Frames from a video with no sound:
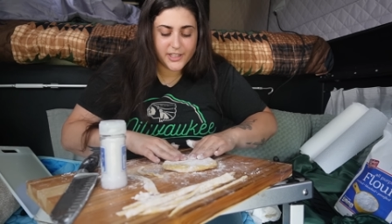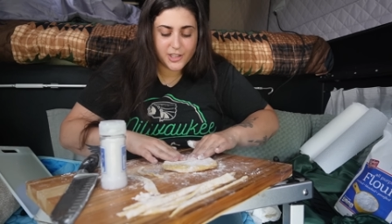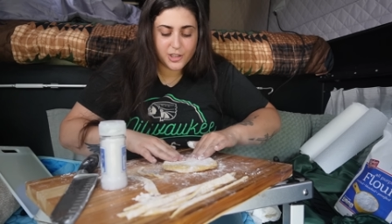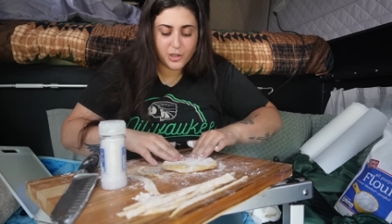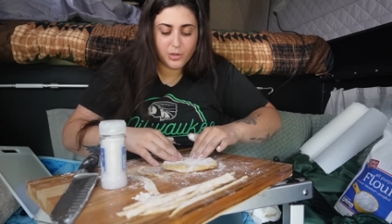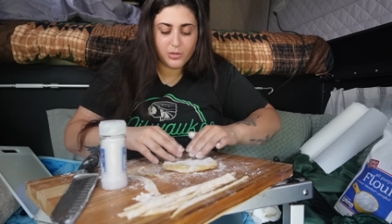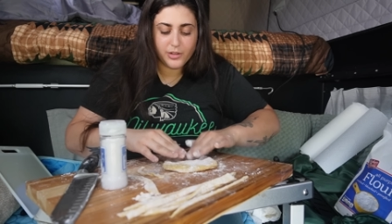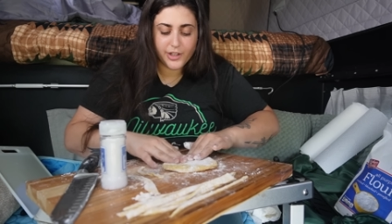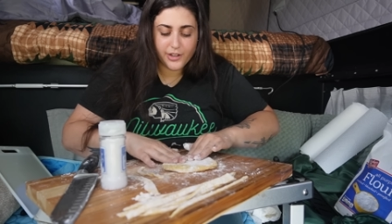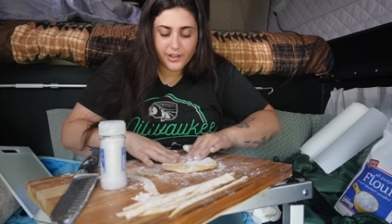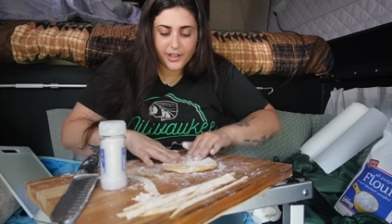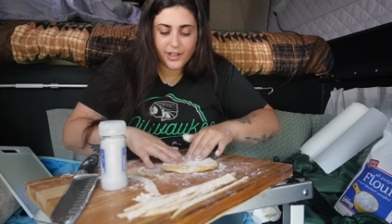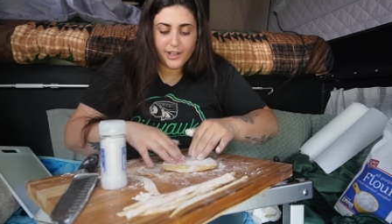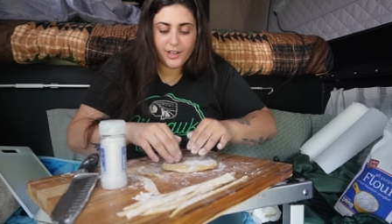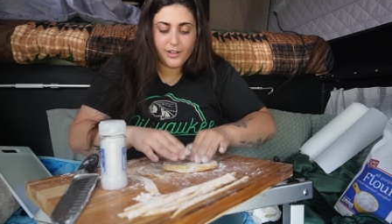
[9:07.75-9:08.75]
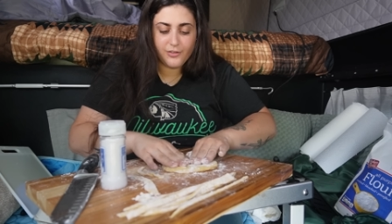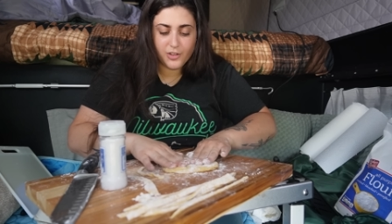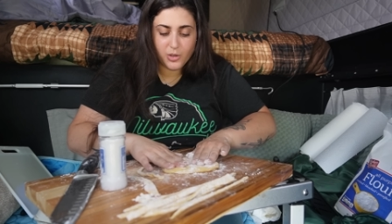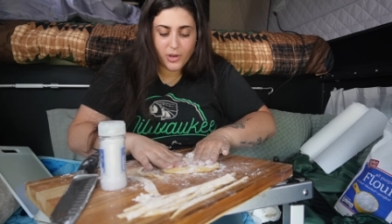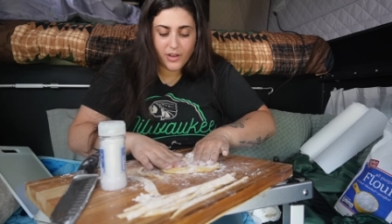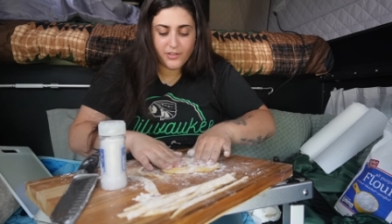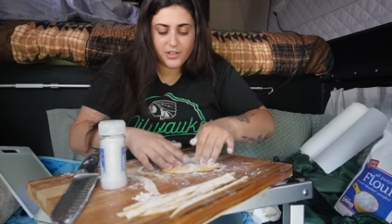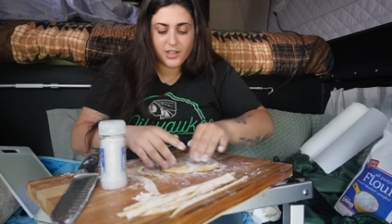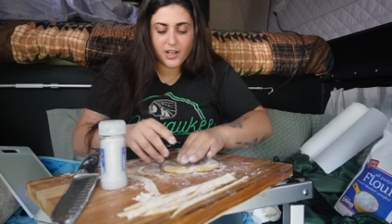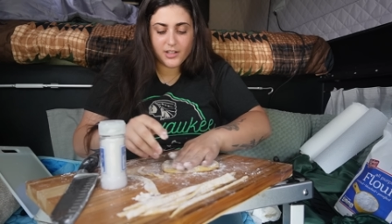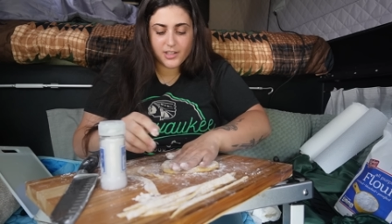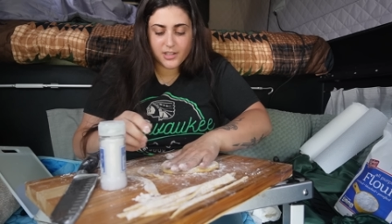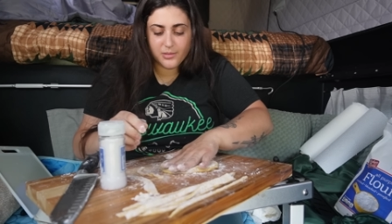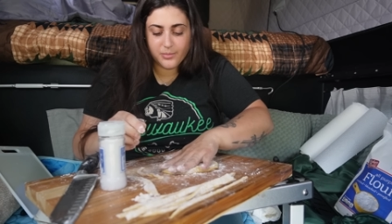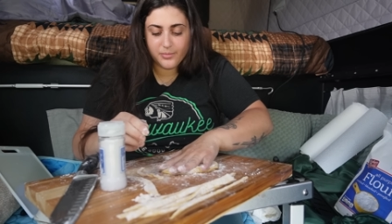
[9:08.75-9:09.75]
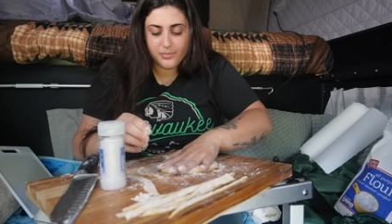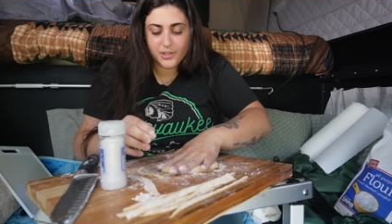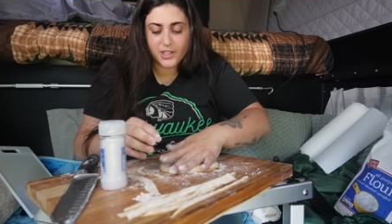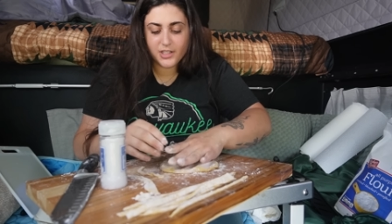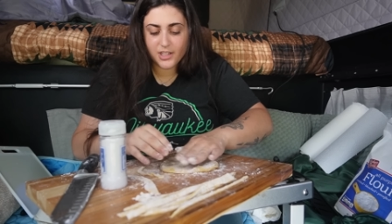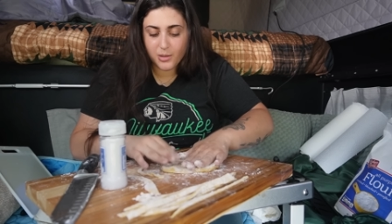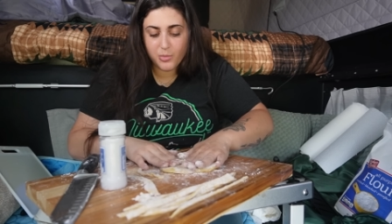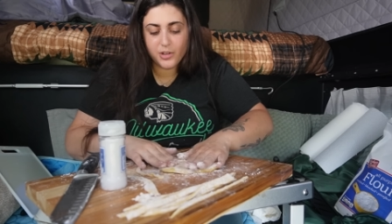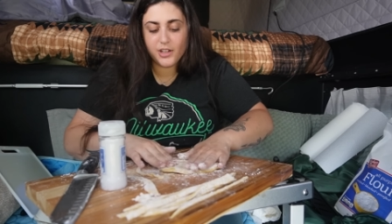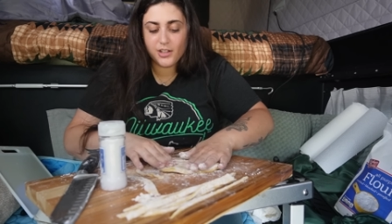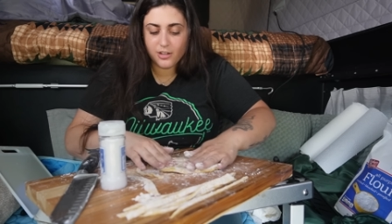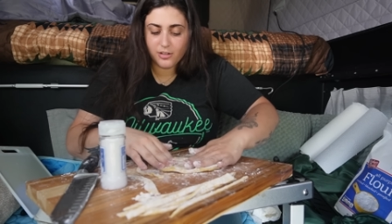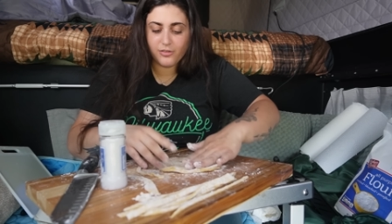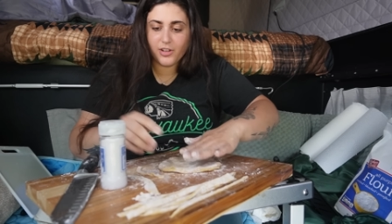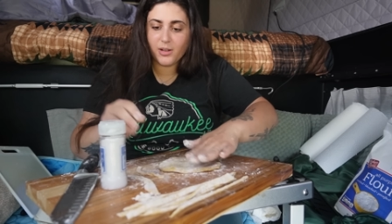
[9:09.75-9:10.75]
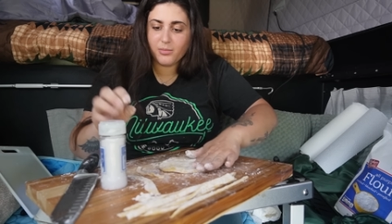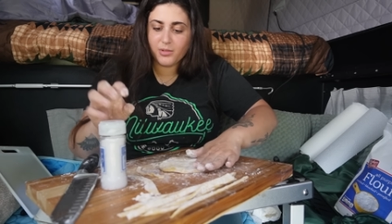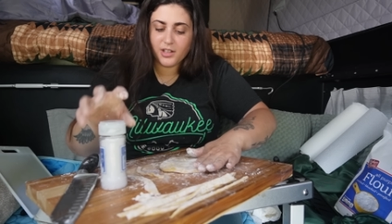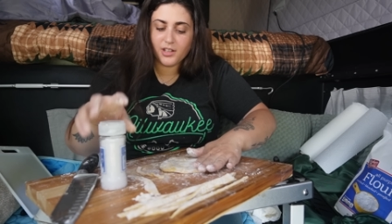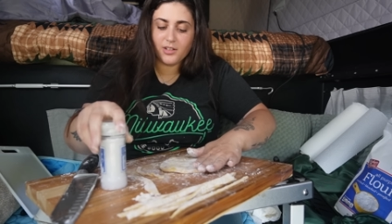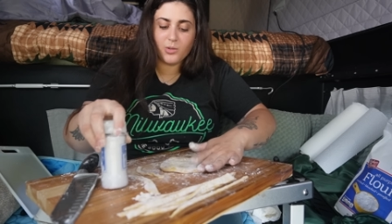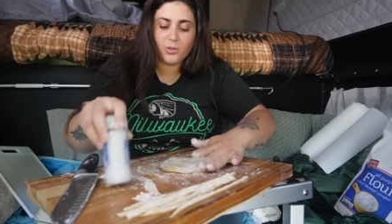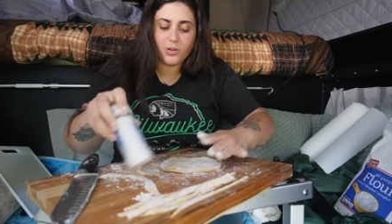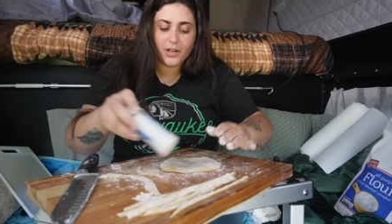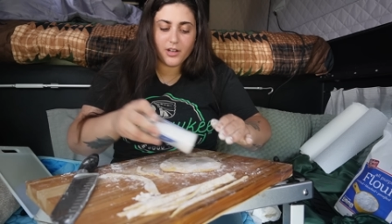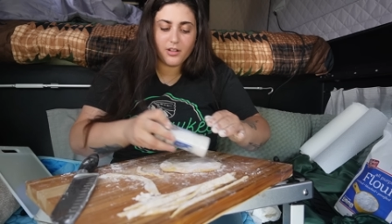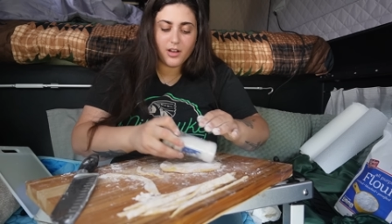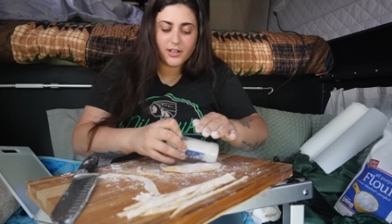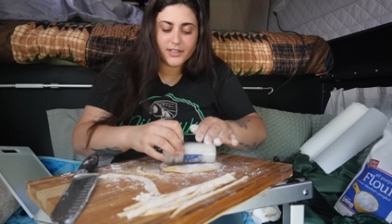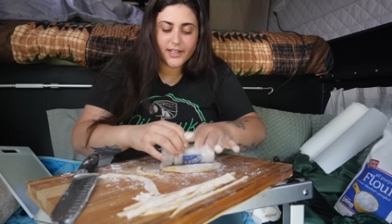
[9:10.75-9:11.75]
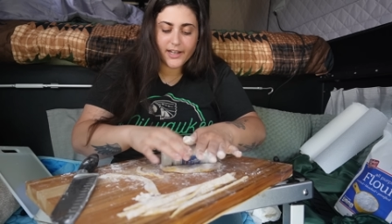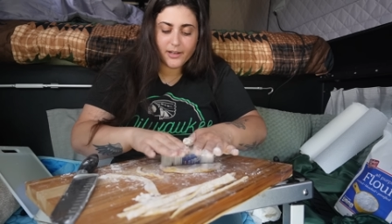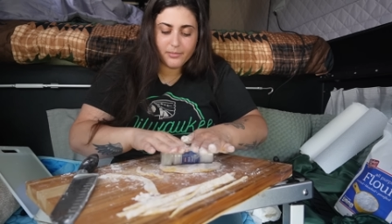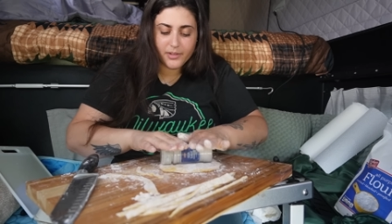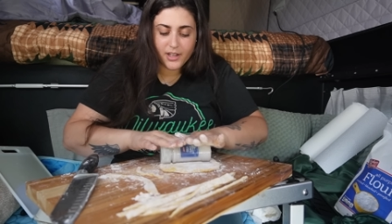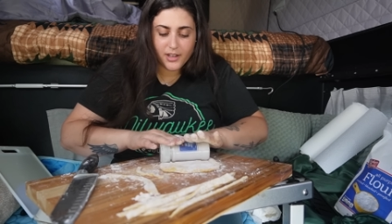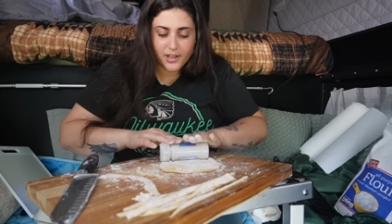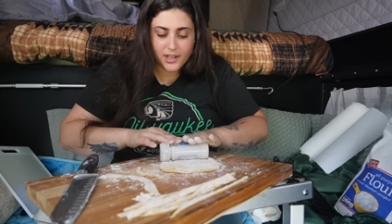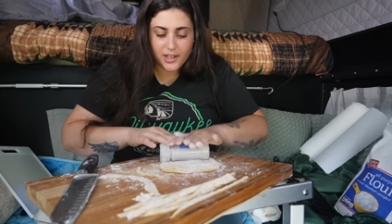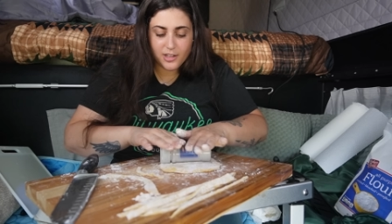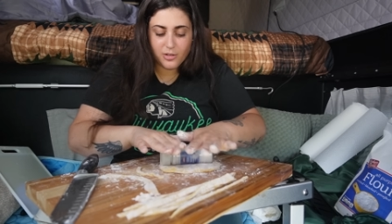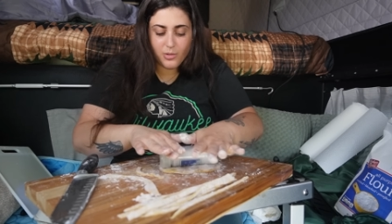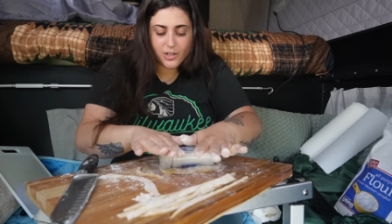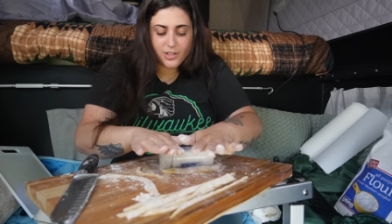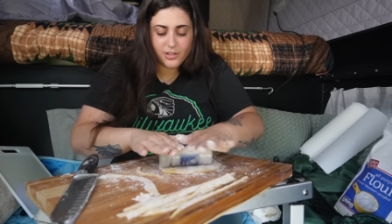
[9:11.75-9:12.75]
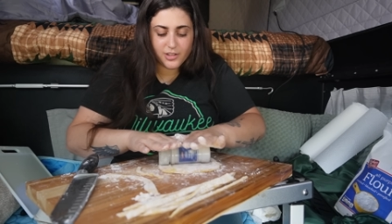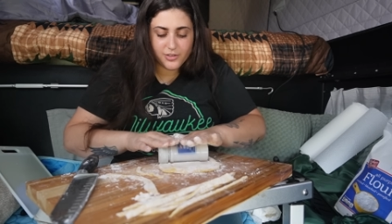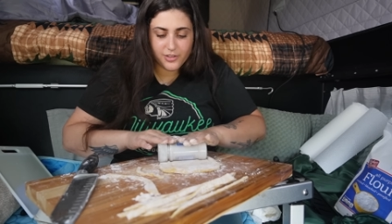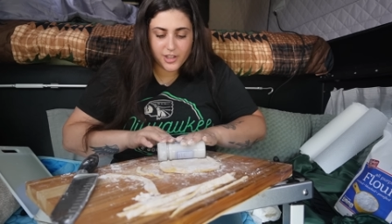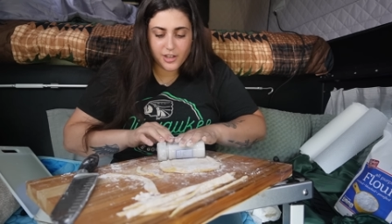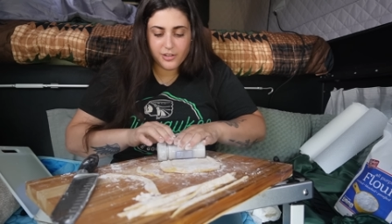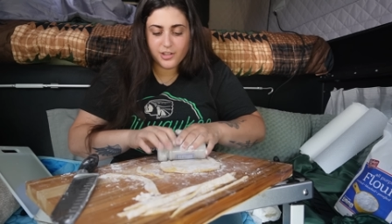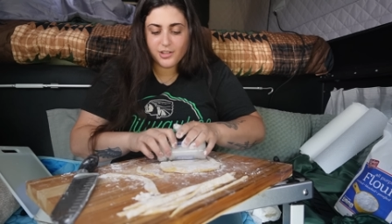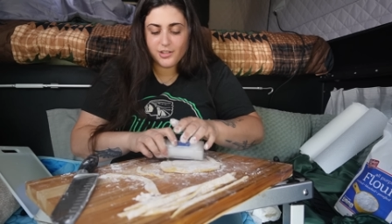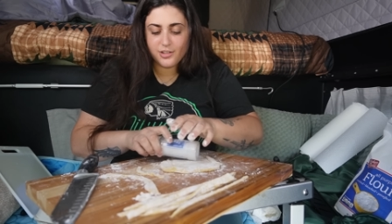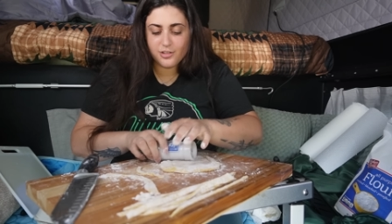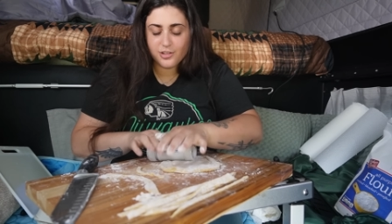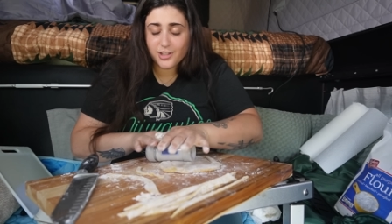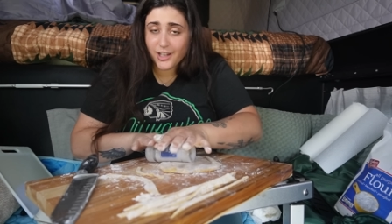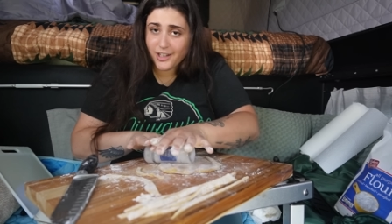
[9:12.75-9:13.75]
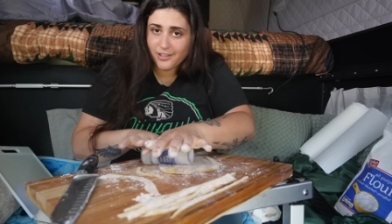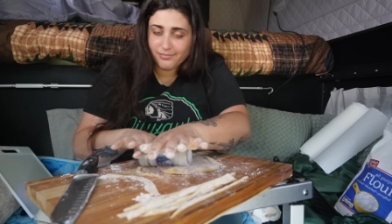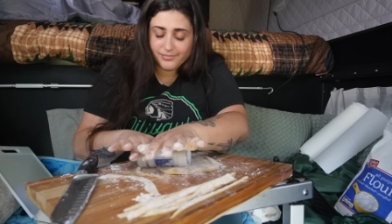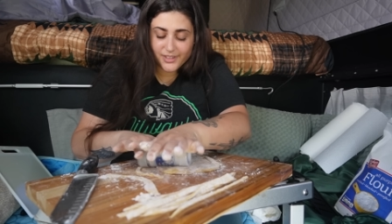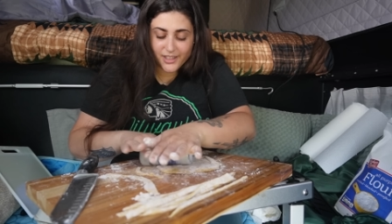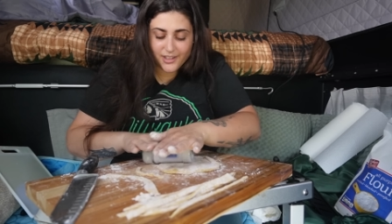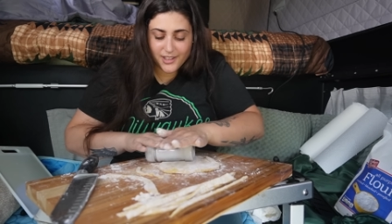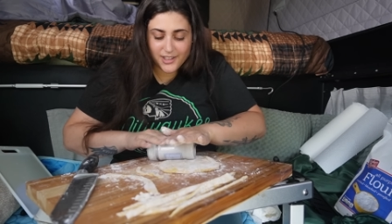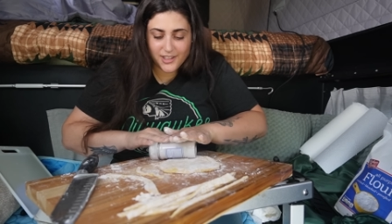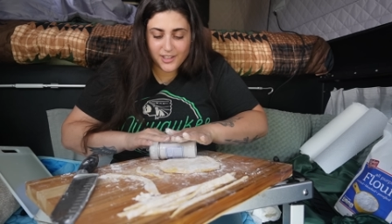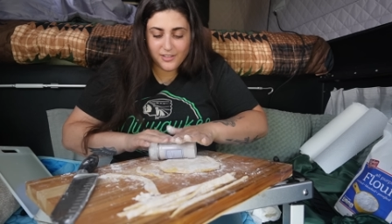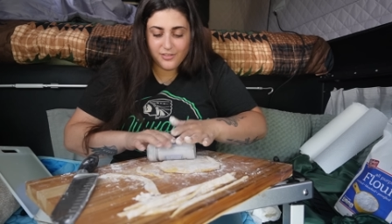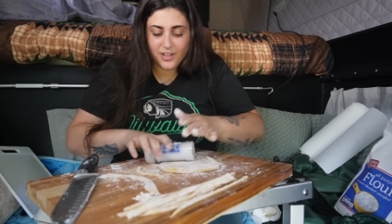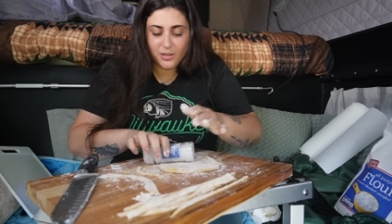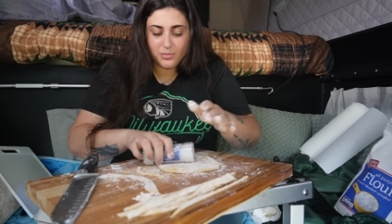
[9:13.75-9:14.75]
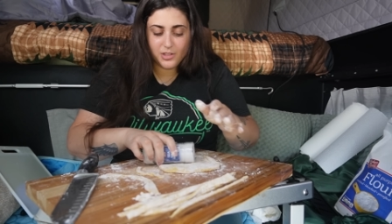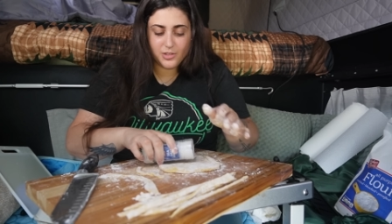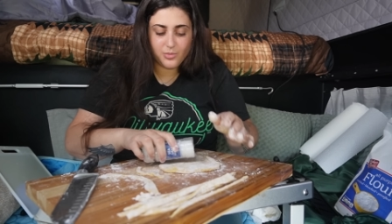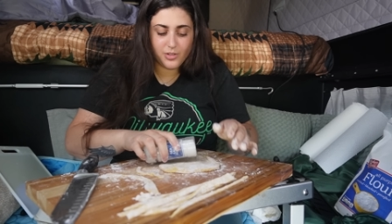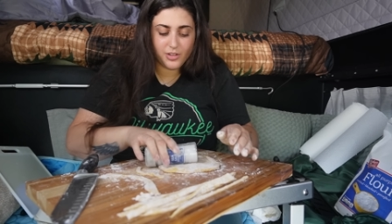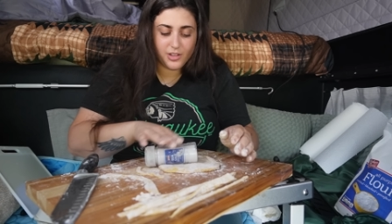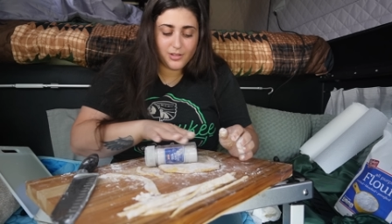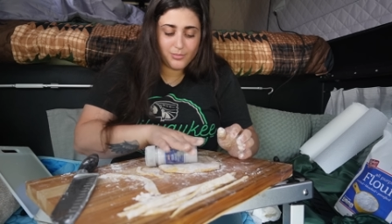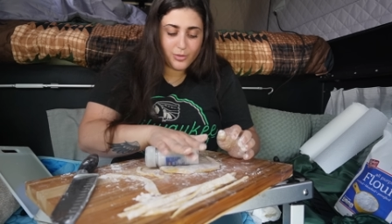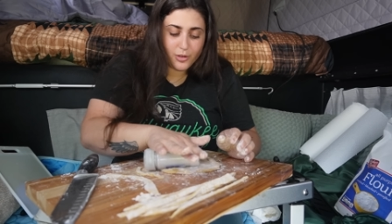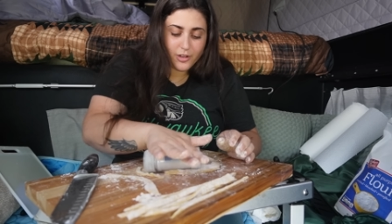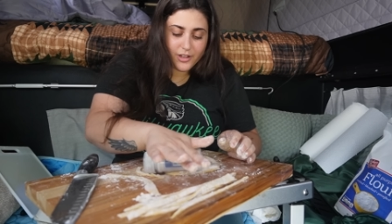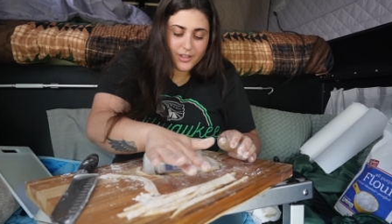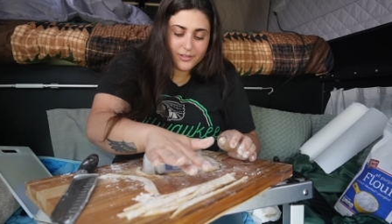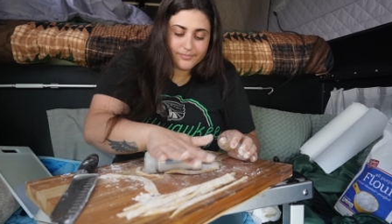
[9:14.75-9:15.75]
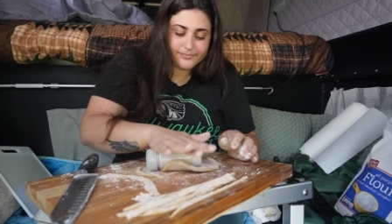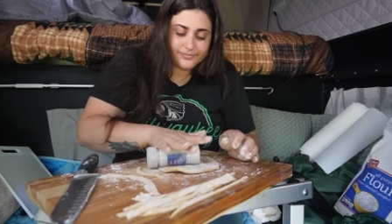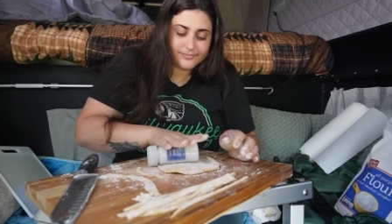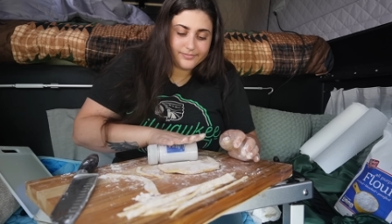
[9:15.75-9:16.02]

So if you haven't talked to someone in your family in quite a long time and you're watching this video, this is your sign. Family is really important.